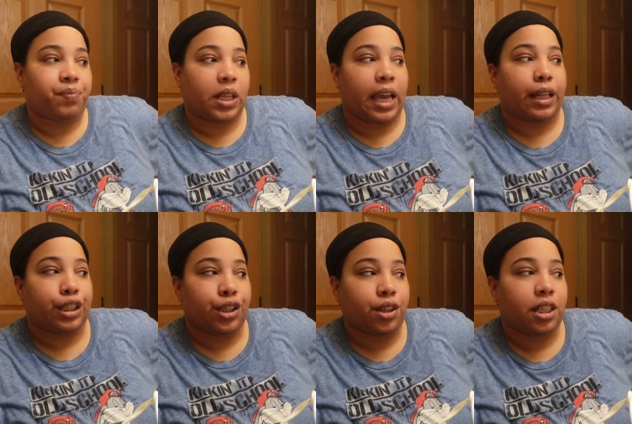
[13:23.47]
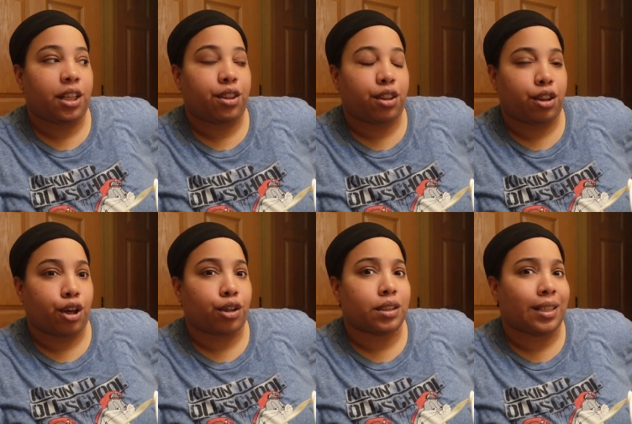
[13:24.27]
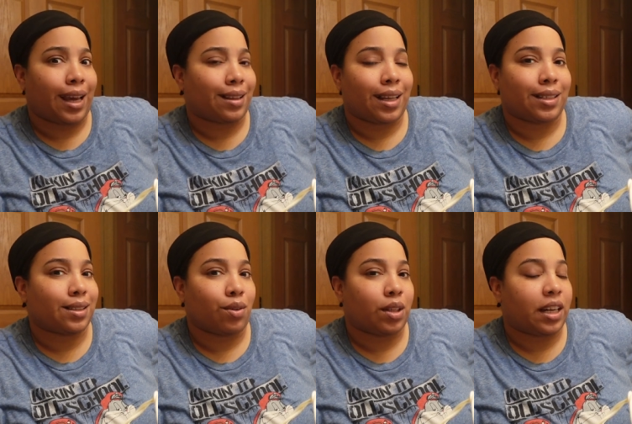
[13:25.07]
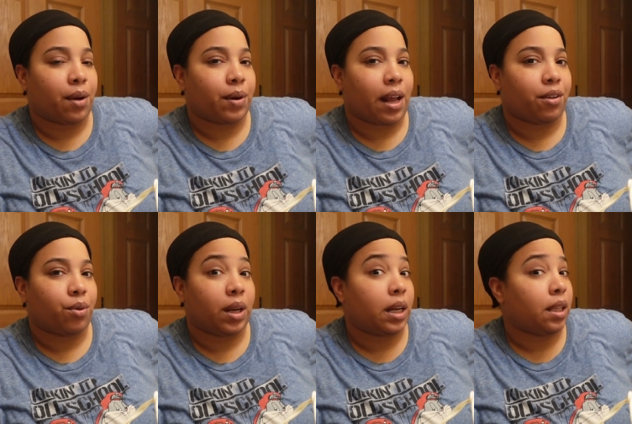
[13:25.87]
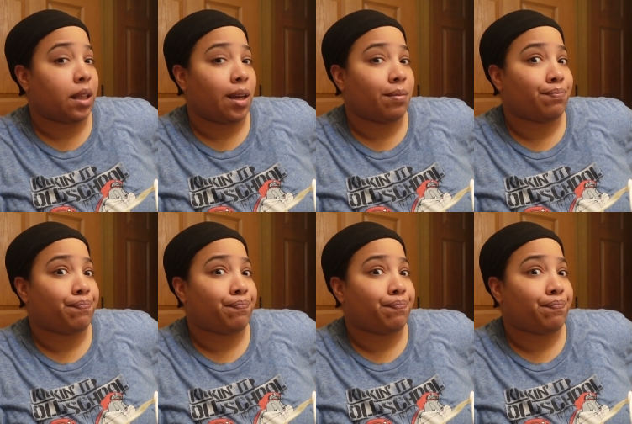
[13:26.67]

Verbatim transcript: yeah, literally Thursday, I think it's the only day we're not doing anything.